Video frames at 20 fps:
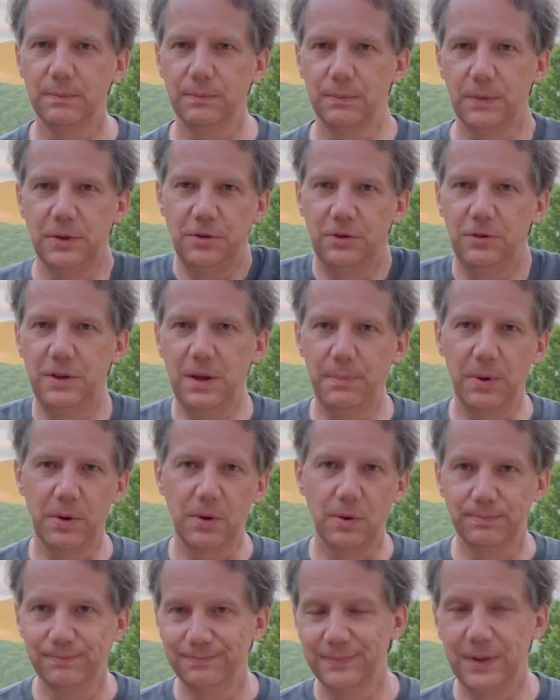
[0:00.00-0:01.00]
which is
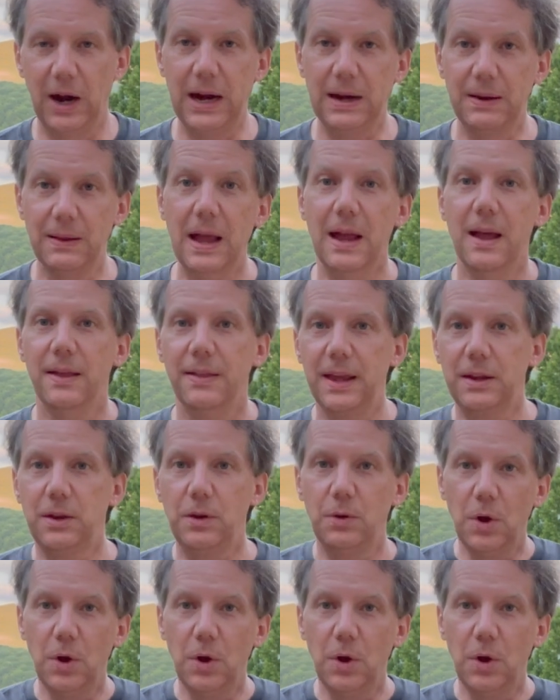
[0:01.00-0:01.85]
typical. All right, thank you.